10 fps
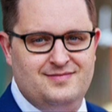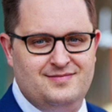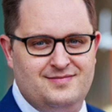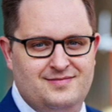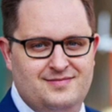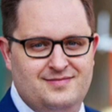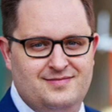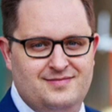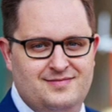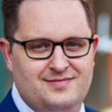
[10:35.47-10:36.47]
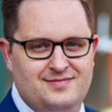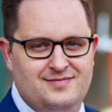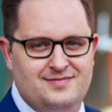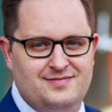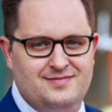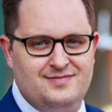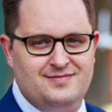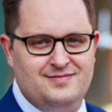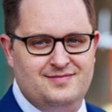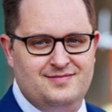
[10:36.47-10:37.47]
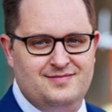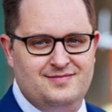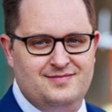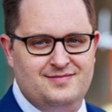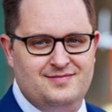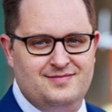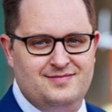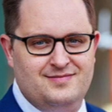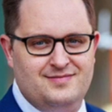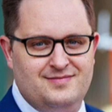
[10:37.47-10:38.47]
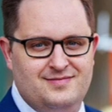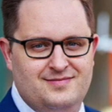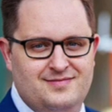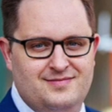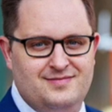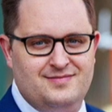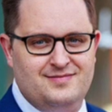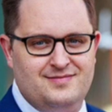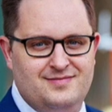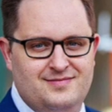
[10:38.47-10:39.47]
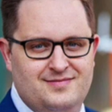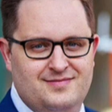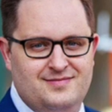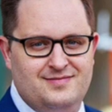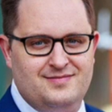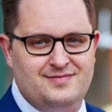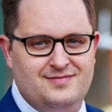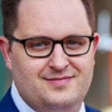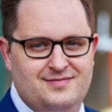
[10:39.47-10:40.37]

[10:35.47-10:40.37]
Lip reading: (not speaking)